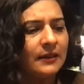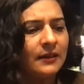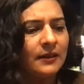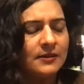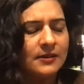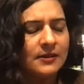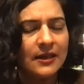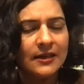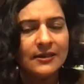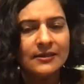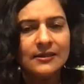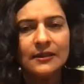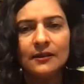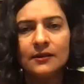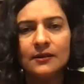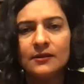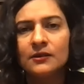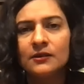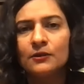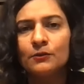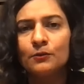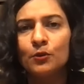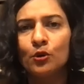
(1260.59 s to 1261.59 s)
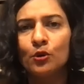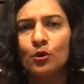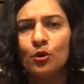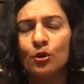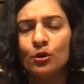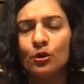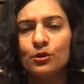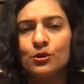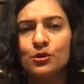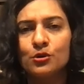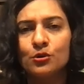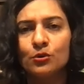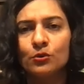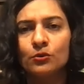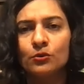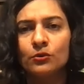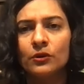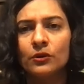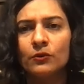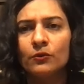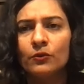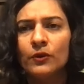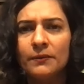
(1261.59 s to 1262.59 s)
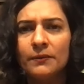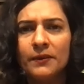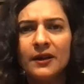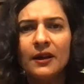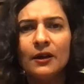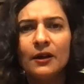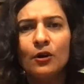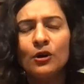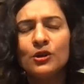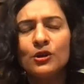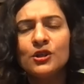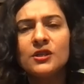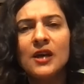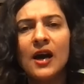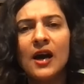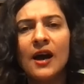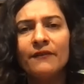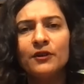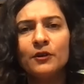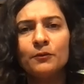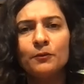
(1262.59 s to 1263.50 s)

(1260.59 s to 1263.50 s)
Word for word: this and i say this in the book also women are not just half the